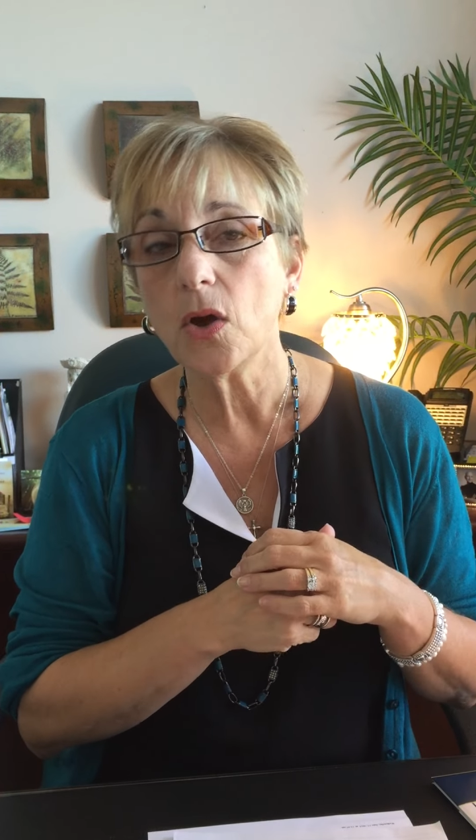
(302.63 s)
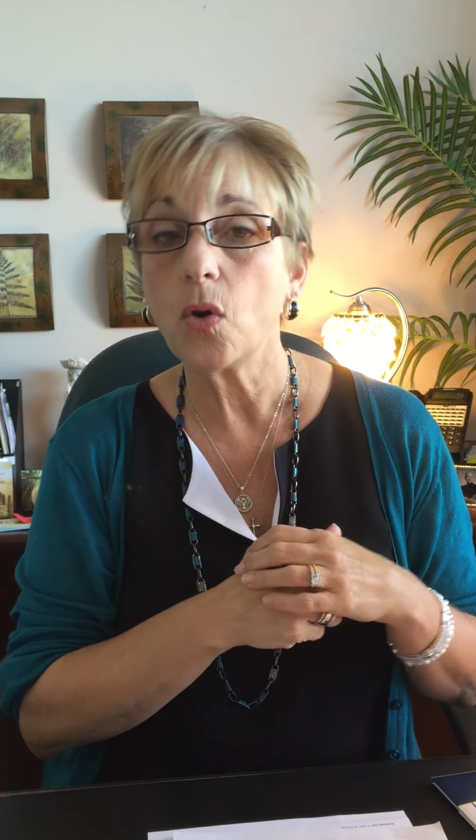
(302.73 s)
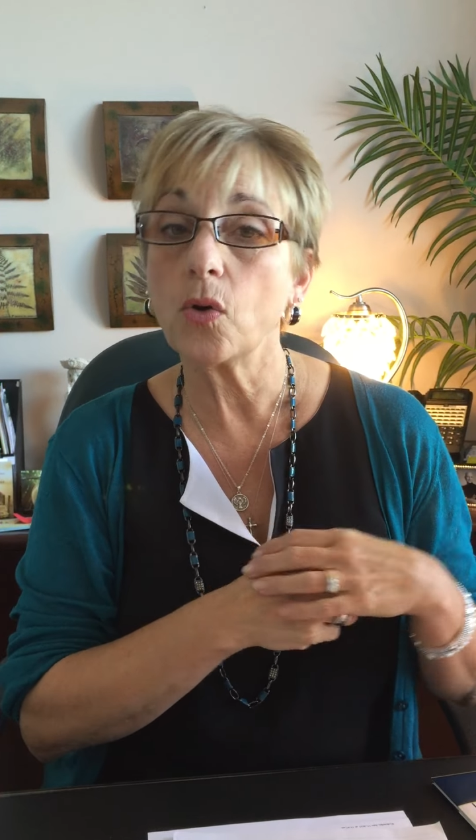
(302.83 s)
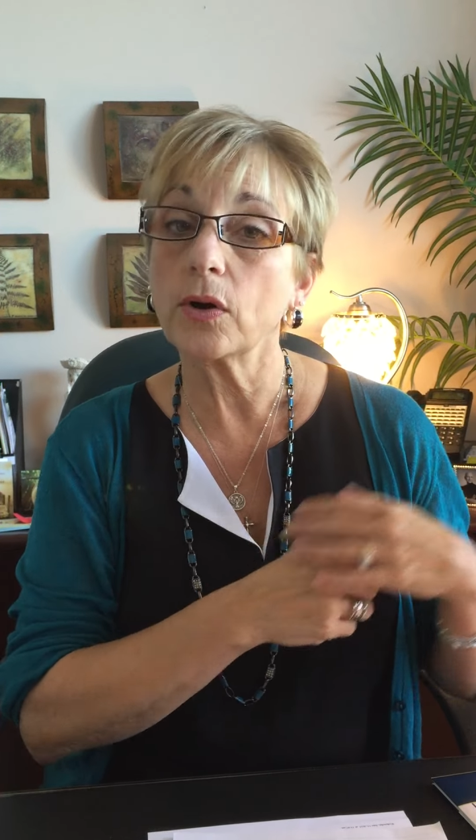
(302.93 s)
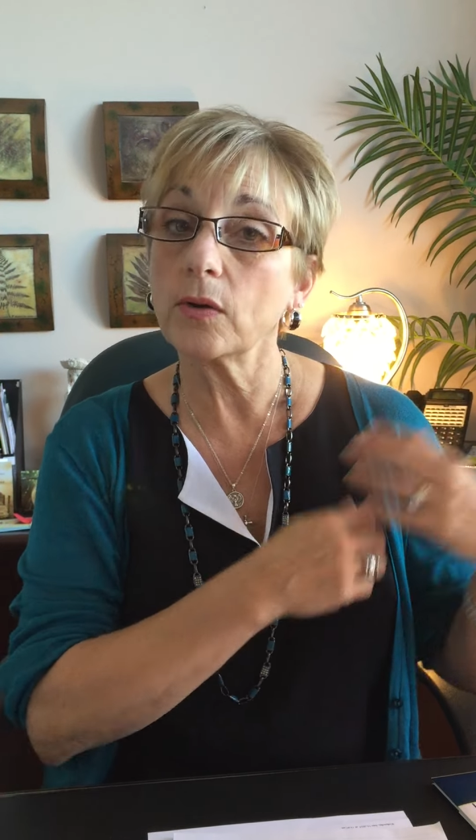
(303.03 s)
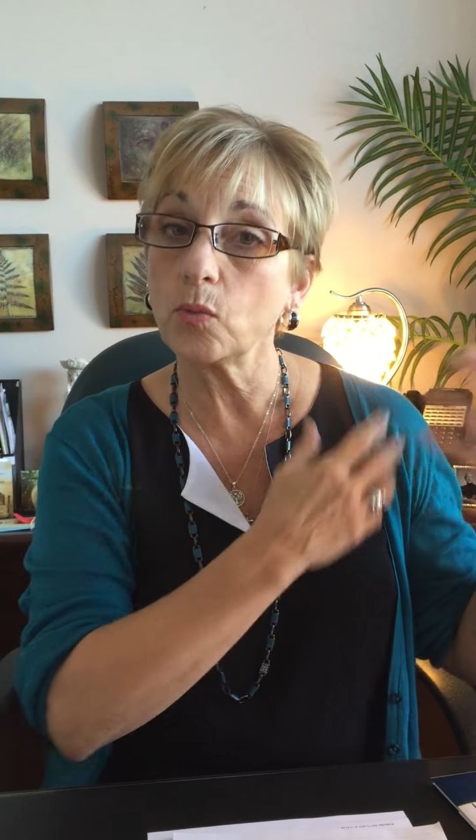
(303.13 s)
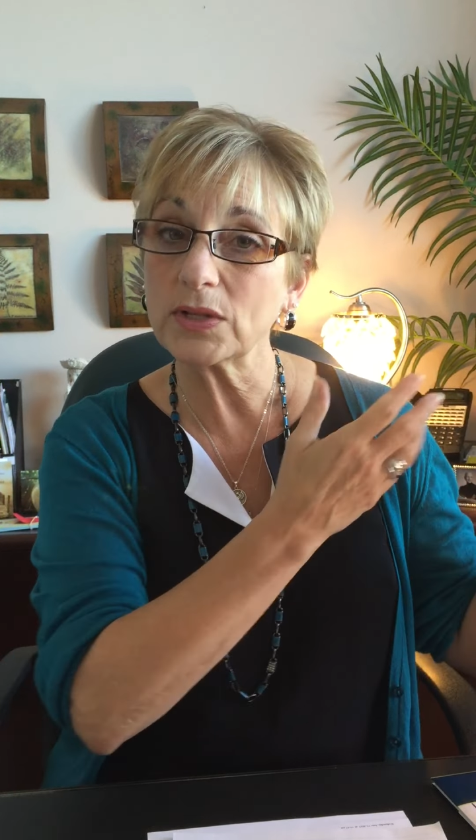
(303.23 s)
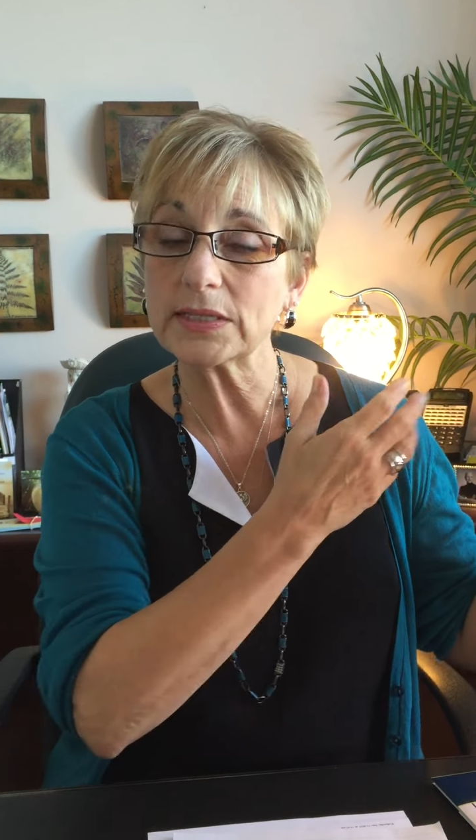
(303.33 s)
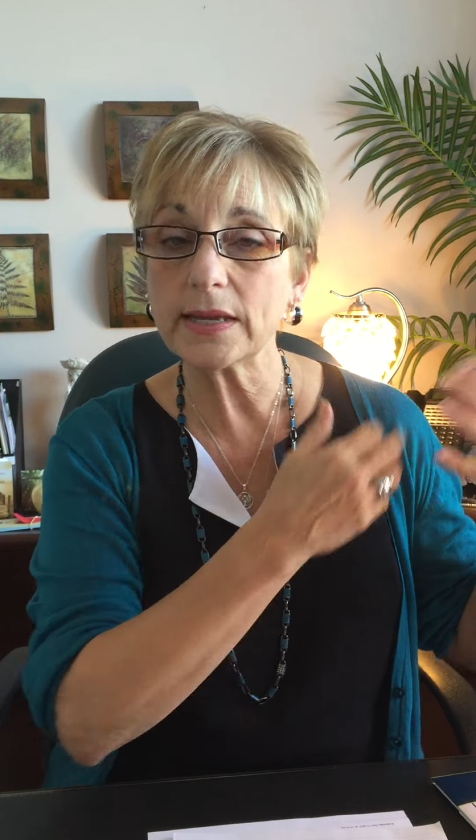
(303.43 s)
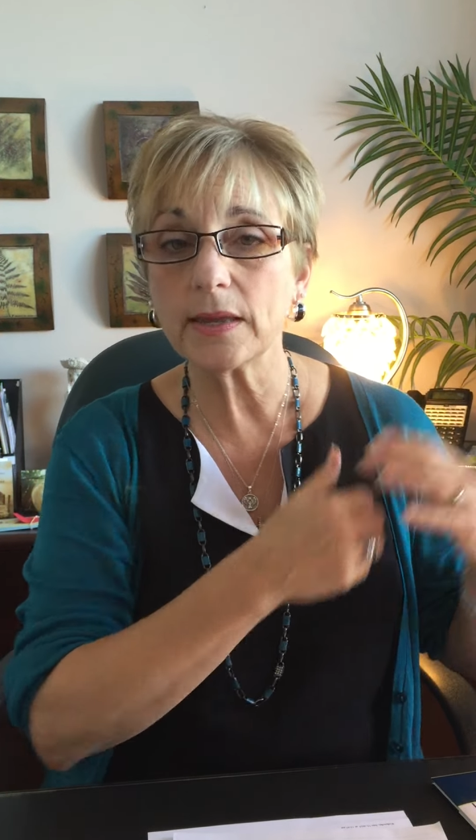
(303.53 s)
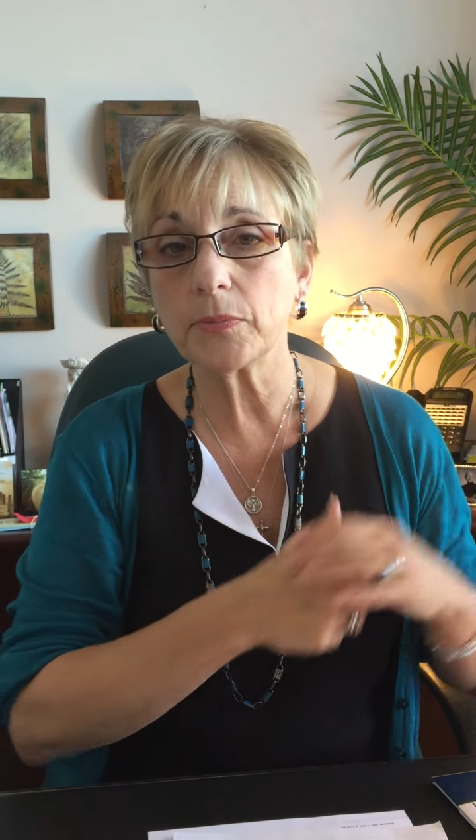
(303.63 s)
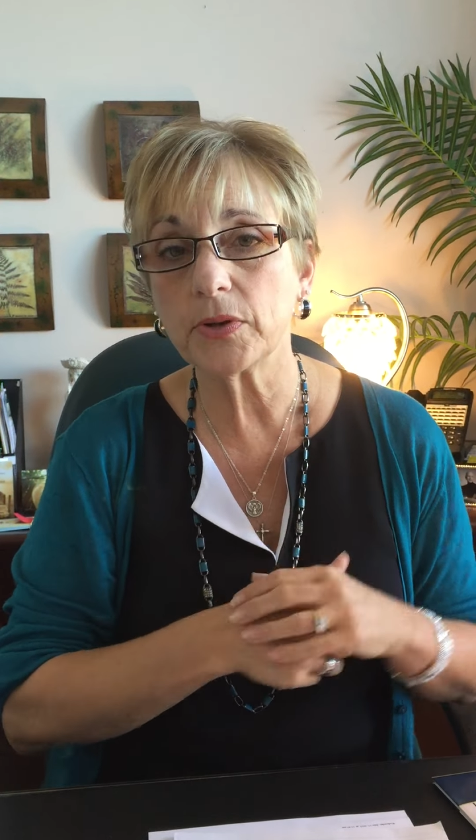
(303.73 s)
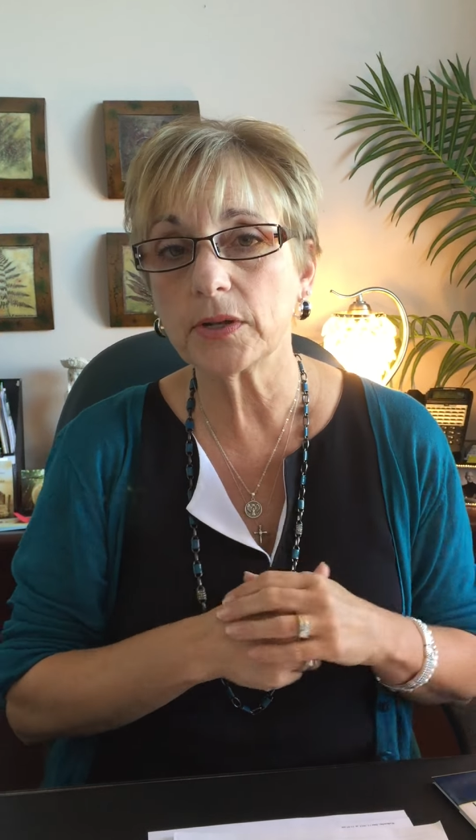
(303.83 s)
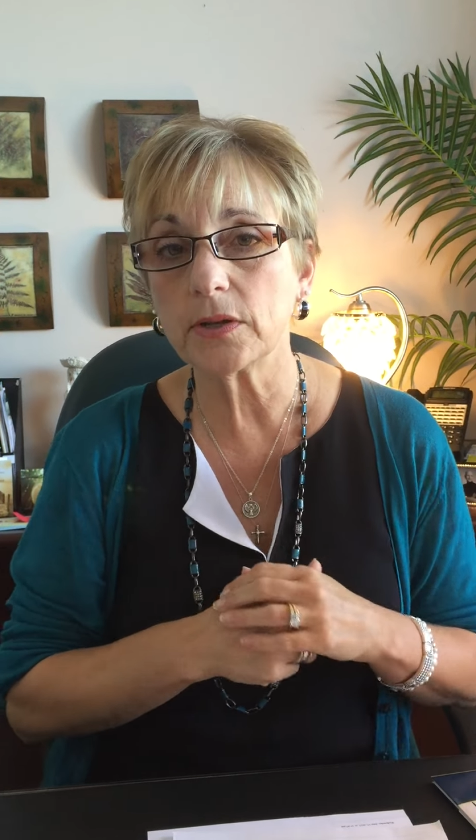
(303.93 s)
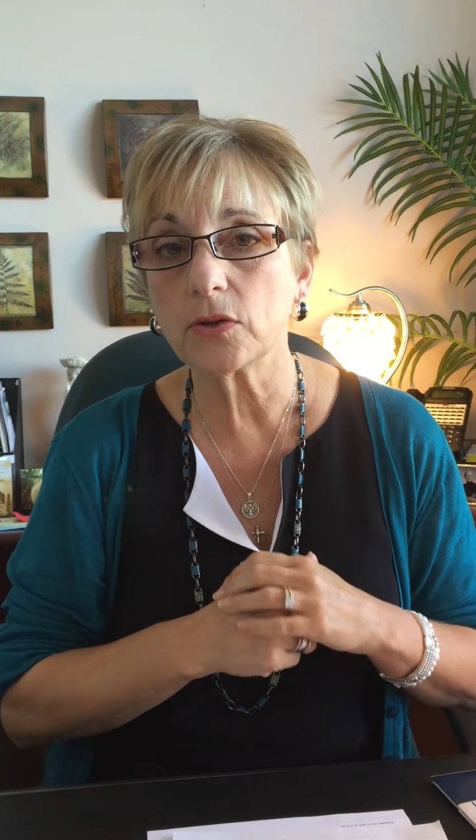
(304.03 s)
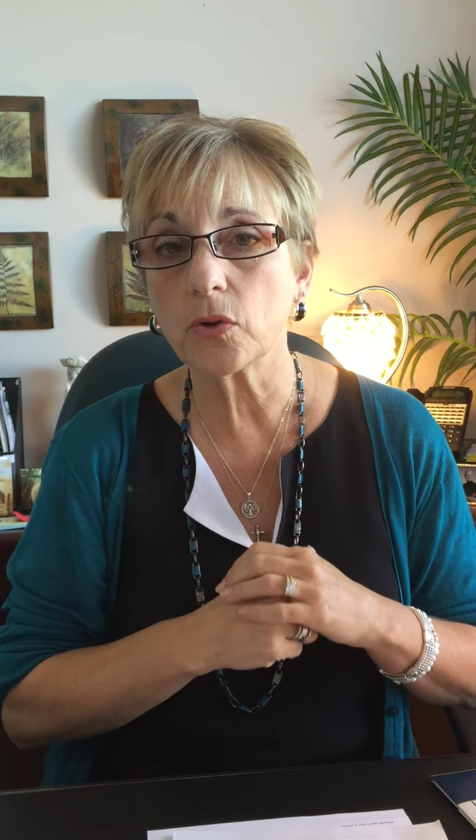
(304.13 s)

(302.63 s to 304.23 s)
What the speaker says: or once they get put into the